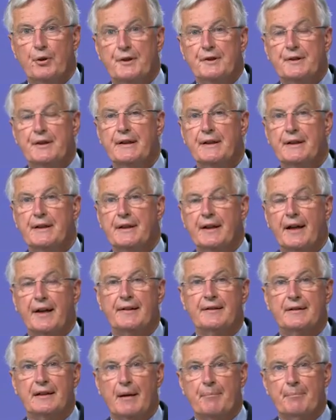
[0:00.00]
the
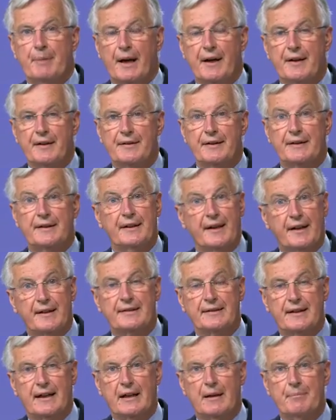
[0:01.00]
precise
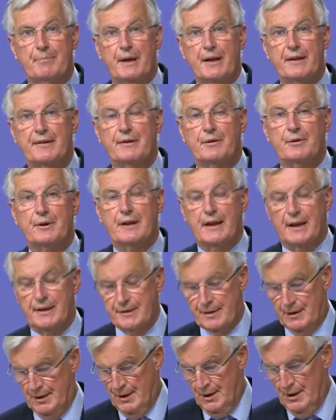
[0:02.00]
details
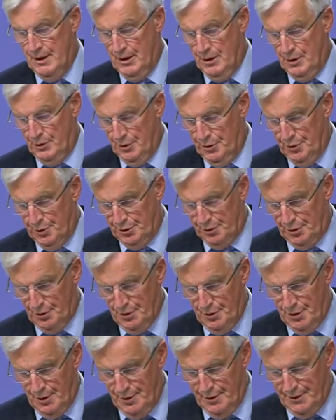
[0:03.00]
of this uh,
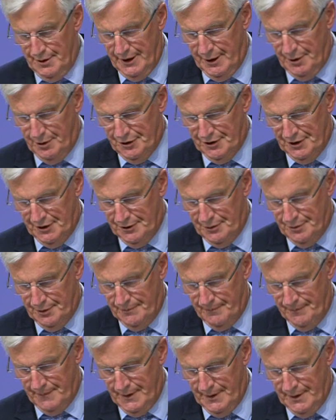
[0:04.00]
political declaration,
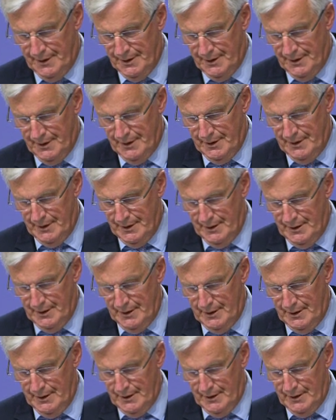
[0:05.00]
which will remain the
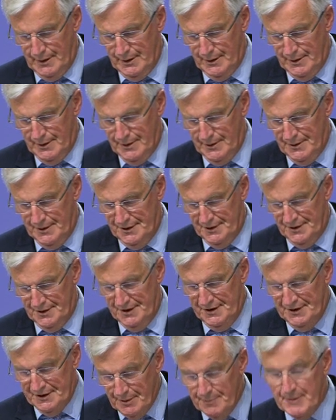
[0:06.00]
basis of our
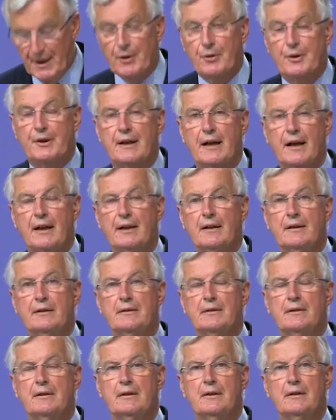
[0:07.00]
negotiations.
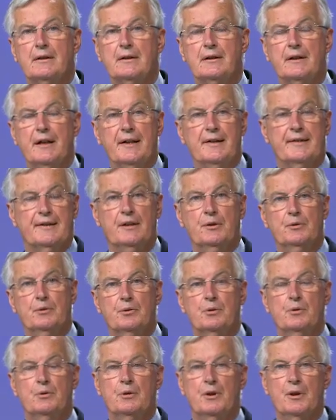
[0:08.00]
If
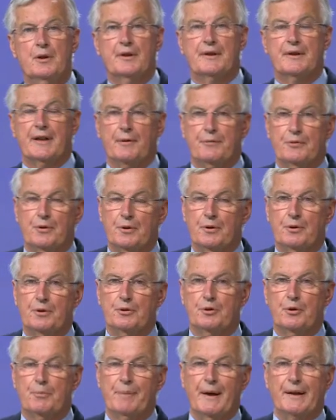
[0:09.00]
that is indeed
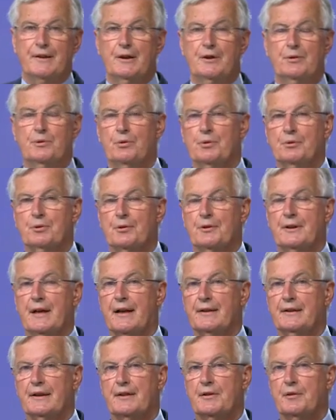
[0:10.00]
the
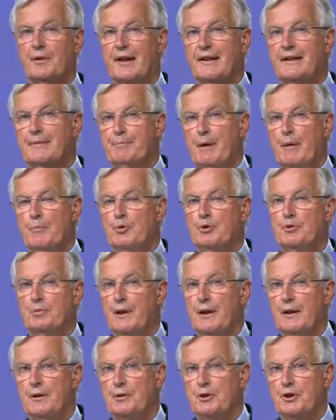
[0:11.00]
case, and
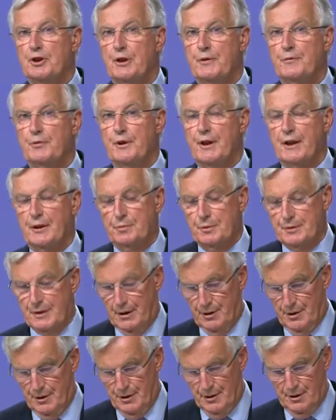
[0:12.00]
if we can
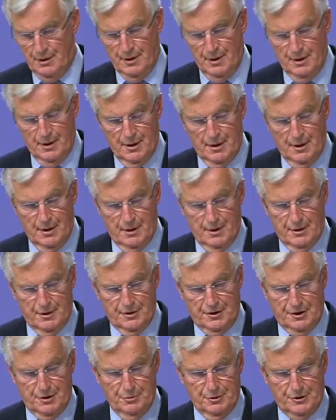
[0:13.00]
ensure and
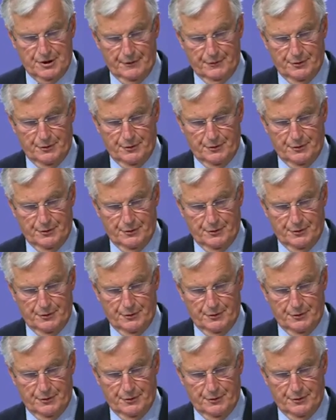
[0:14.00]
maintain the